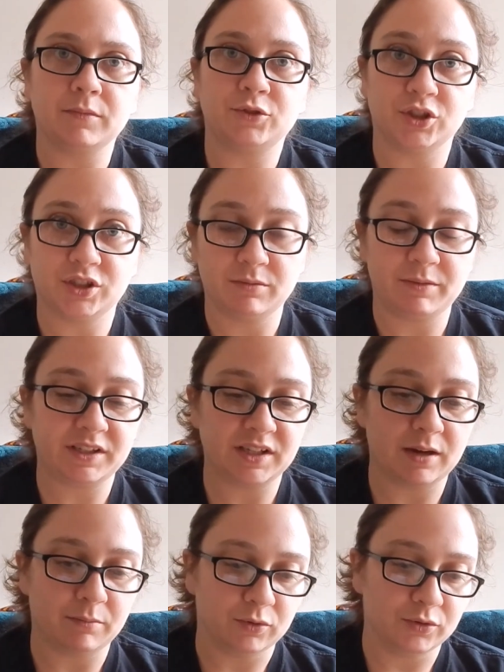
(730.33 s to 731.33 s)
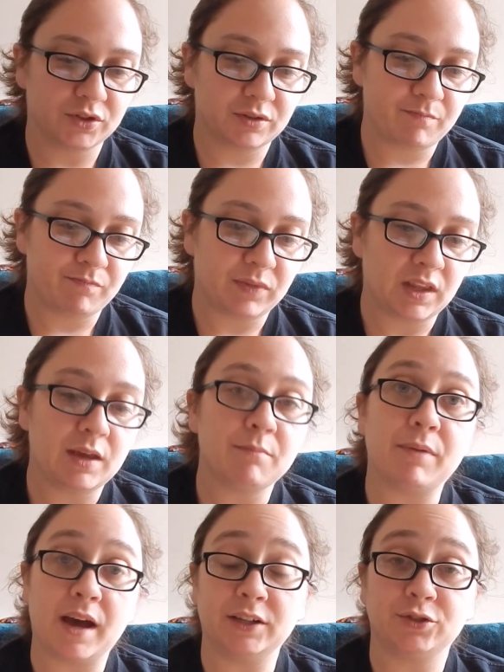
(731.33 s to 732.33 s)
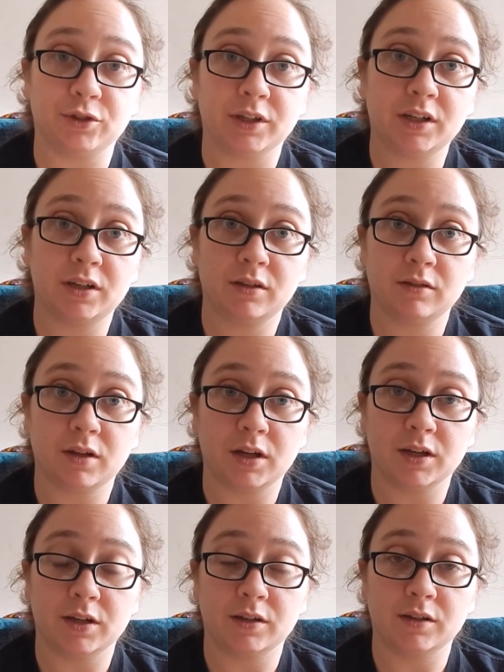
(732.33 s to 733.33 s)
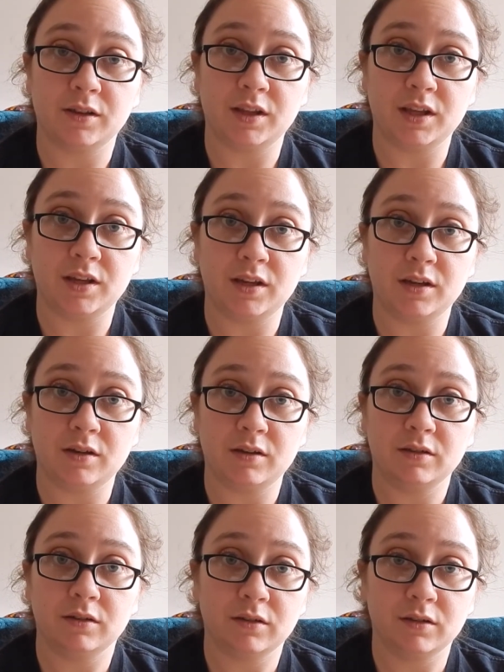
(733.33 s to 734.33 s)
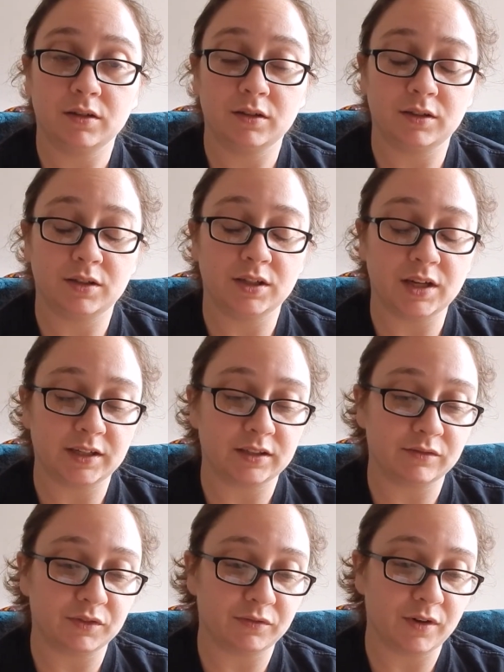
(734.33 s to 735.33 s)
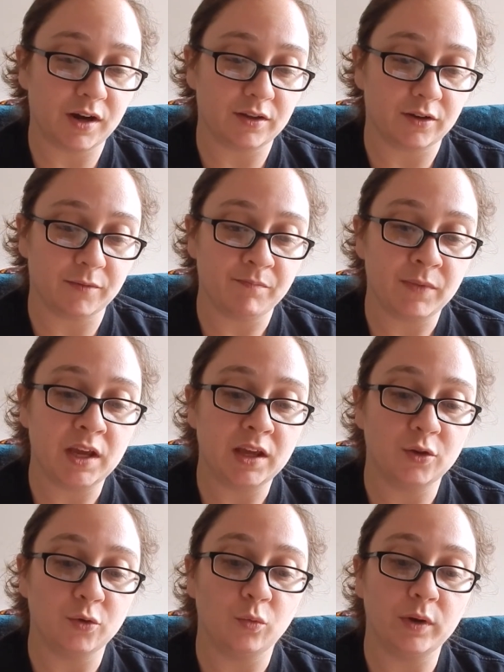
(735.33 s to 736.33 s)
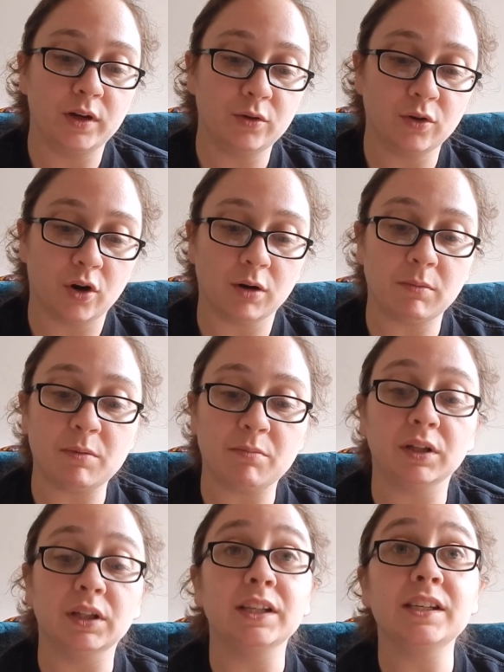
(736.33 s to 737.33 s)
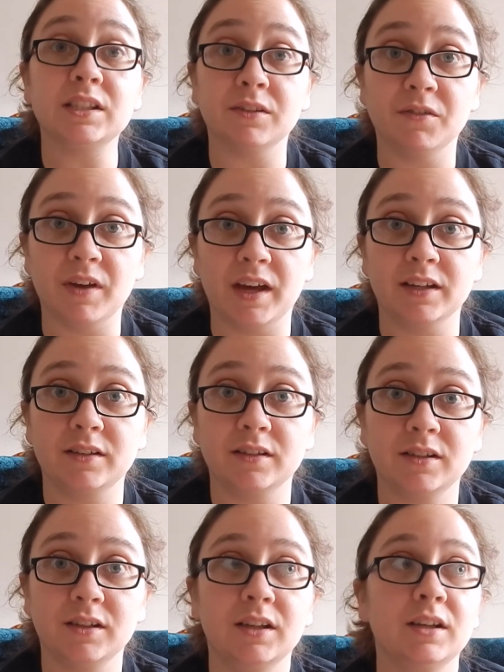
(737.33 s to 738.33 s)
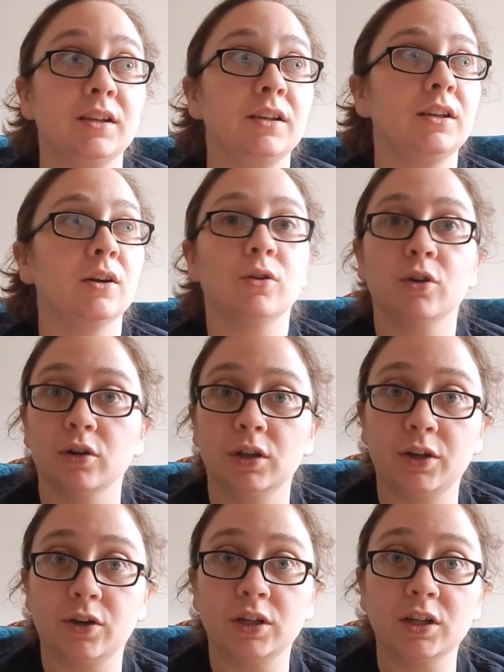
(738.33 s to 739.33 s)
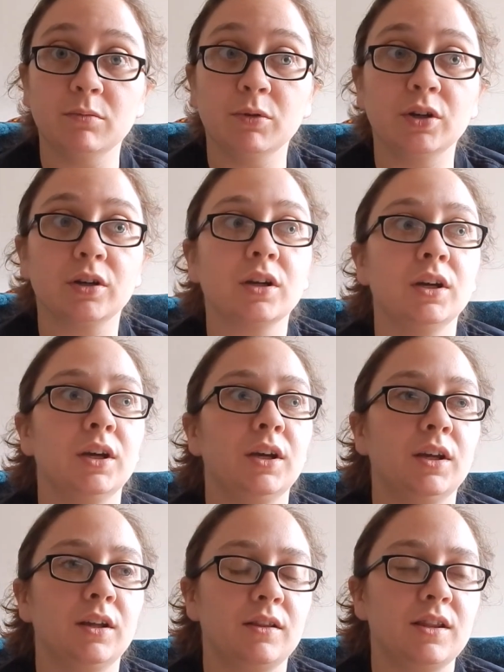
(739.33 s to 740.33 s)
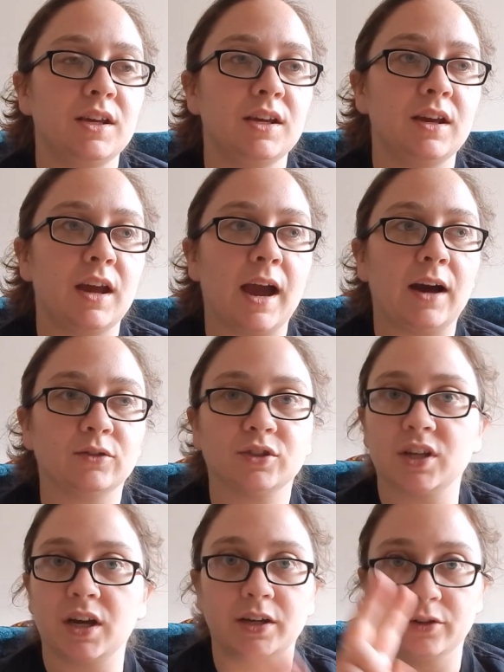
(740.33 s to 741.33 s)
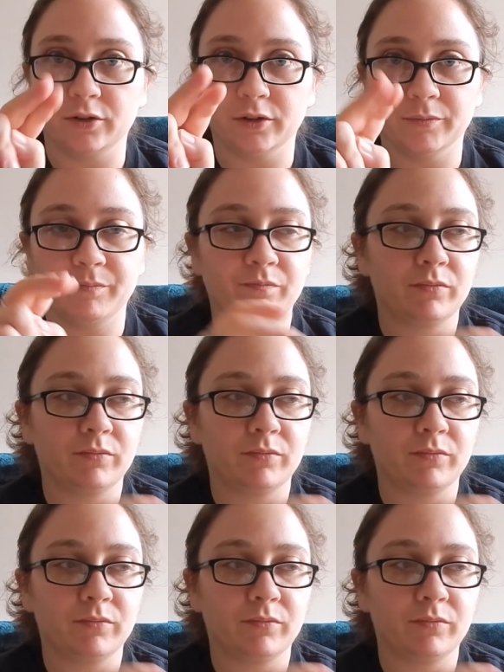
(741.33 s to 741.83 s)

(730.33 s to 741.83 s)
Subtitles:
Just some examples. Patrick, the detective's father, the widowed army police vet, early on in the book, the outsider,